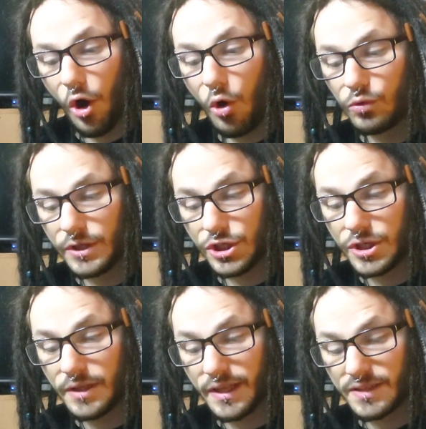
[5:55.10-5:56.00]
Holy
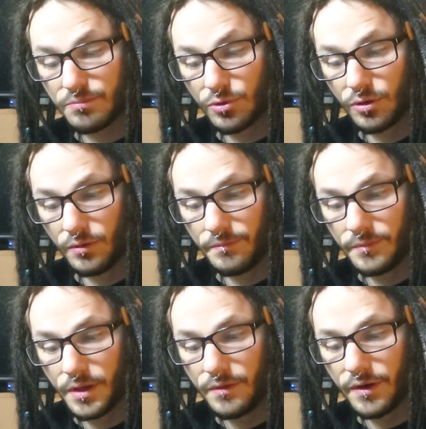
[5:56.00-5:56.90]
shit, that's brutal.
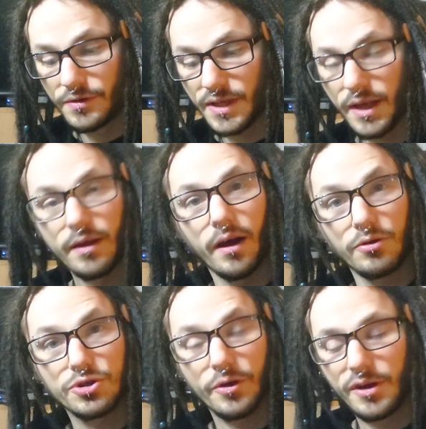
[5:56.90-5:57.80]
There's a, uh,
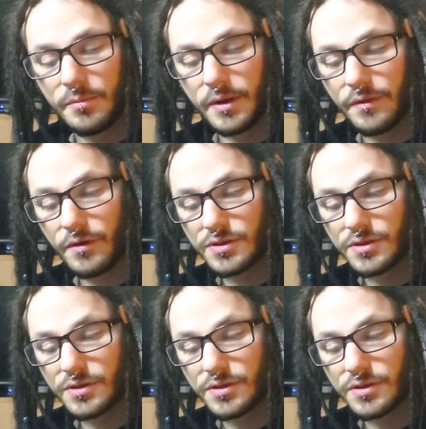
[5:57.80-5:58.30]
I'll show you in a minute.